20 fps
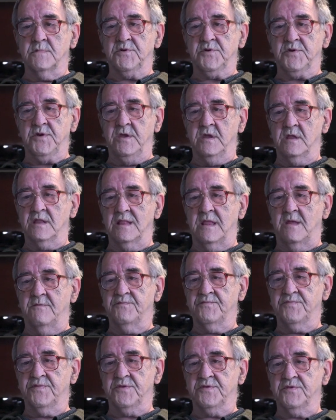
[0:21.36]
She had
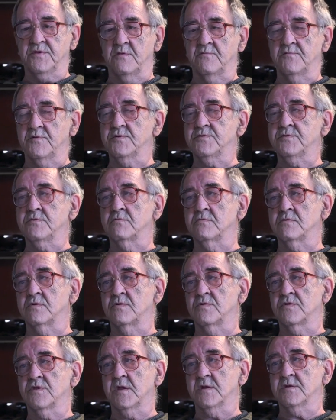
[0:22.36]
left the Soviet Union
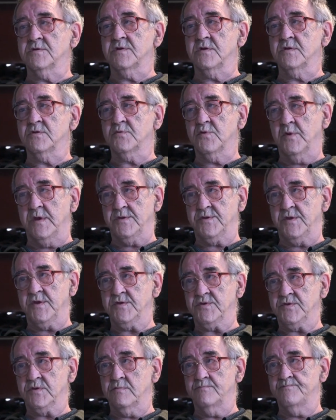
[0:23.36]
in the
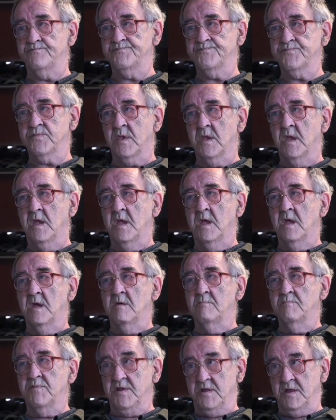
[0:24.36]
1920s,
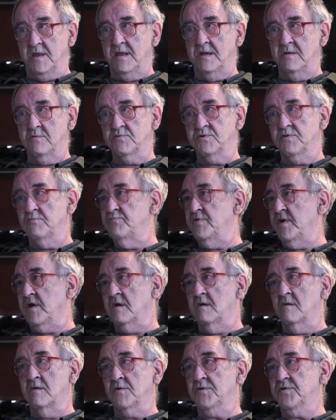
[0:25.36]
been allowed to
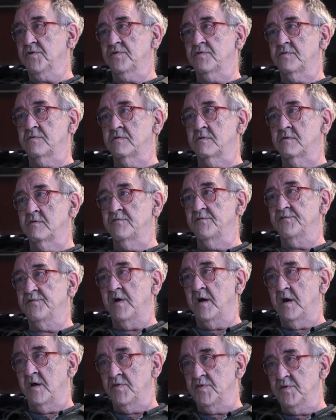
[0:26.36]
bring a lot of her
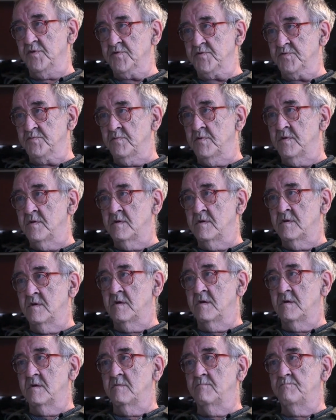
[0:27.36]
father's
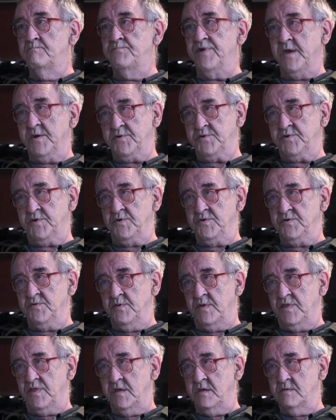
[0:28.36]
pictures
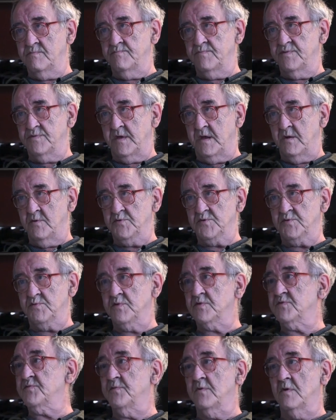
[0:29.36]
with her. The
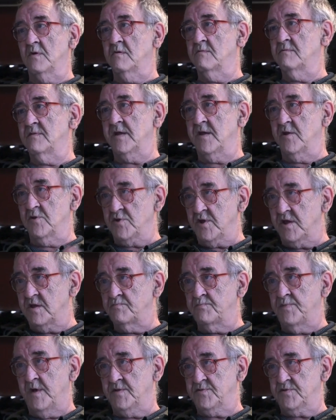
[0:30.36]
house was full of
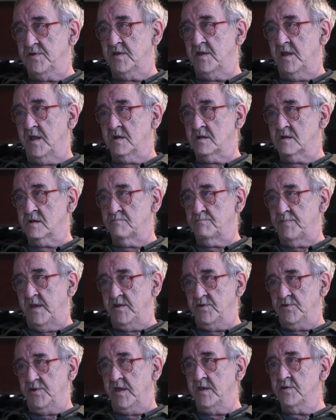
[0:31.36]
Leonid Pasternak's
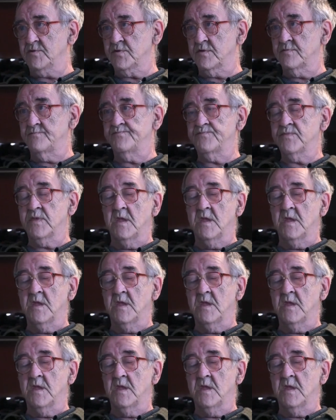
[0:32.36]
paintings.